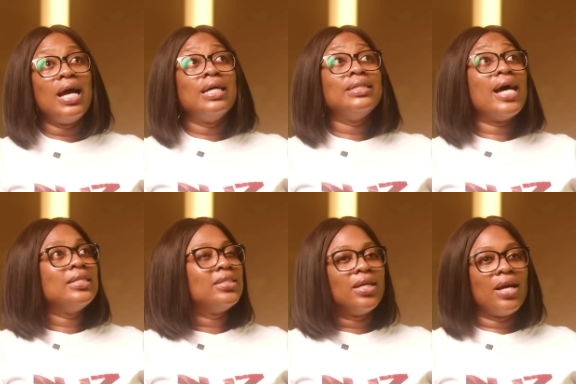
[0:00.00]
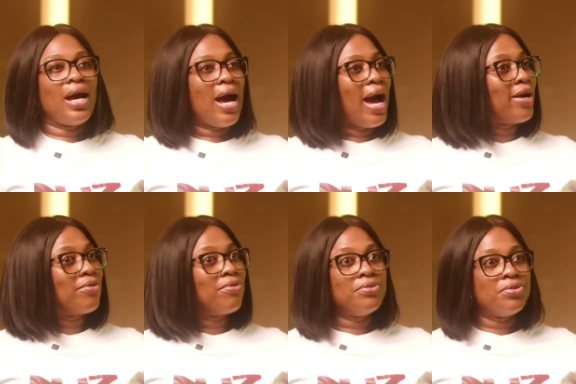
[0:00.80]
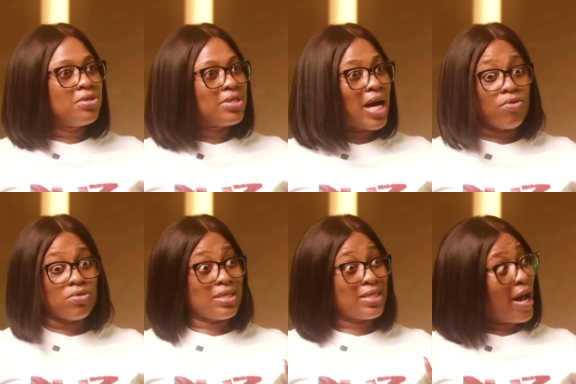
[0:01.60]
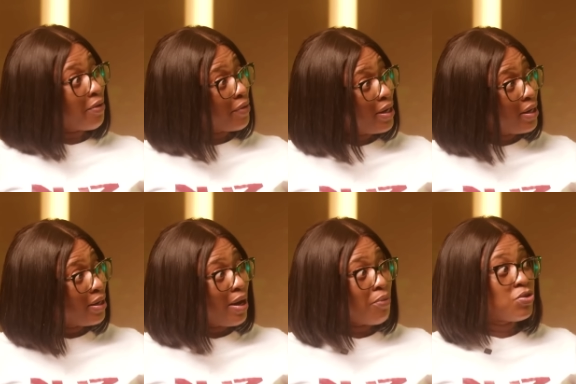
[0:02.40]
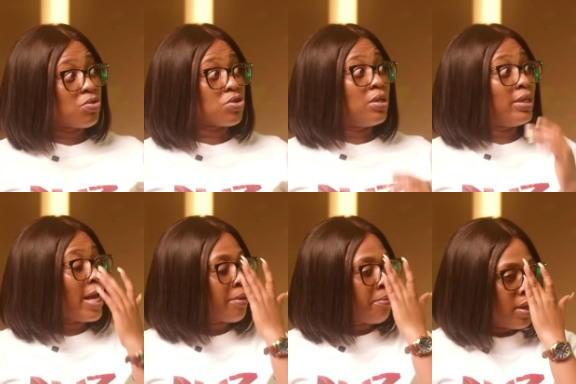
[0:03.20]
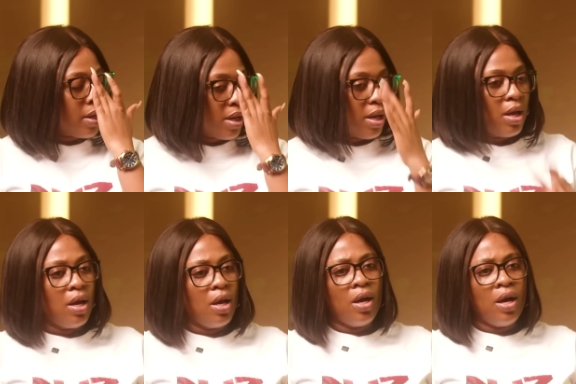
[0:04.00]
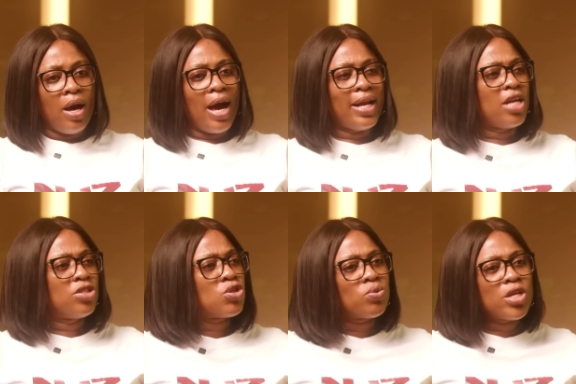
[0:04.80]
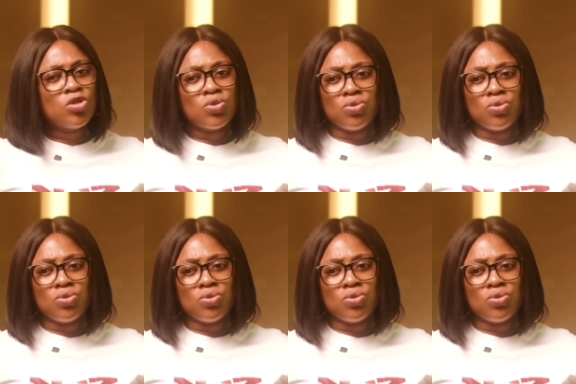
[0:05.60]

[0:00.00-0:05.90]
that day, I was staggering, which was unlike me. And I just wanted to